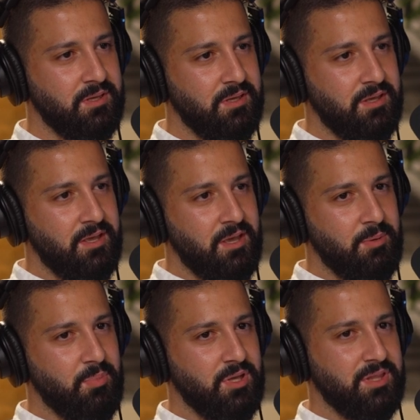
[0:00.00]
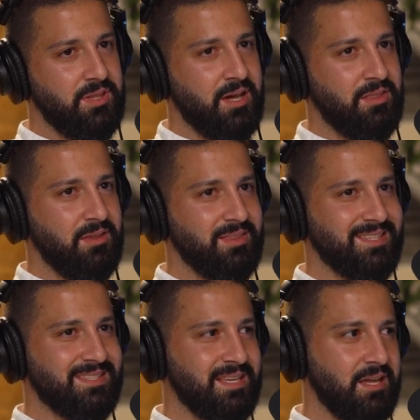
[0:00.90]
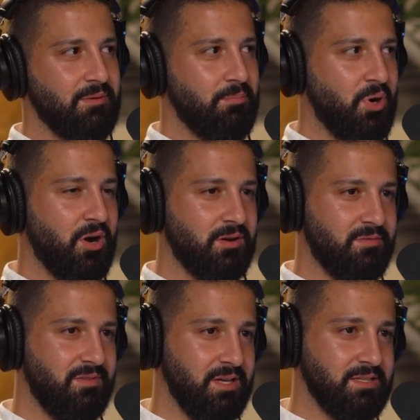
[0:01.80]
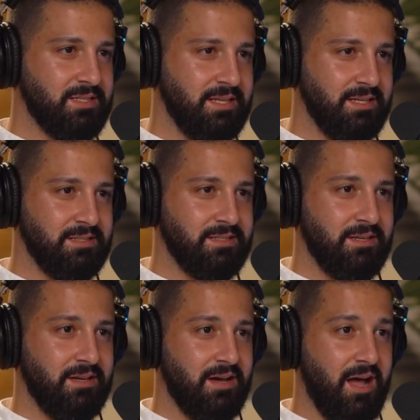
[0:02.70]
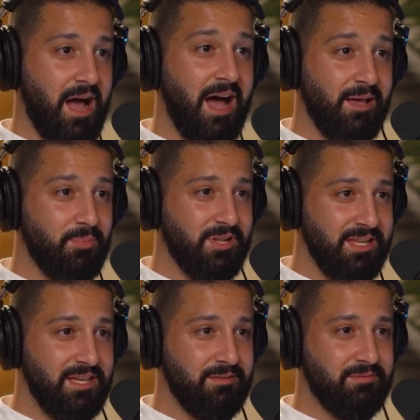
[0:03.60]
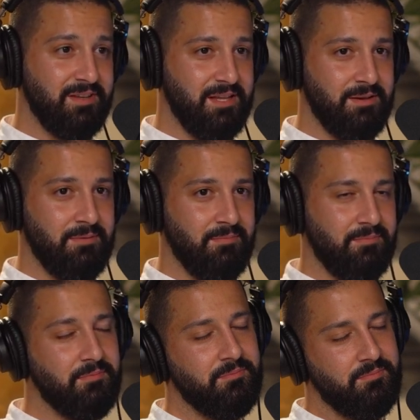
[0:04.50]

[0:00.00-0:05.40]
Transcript: me. But I think the second part of this is I believe in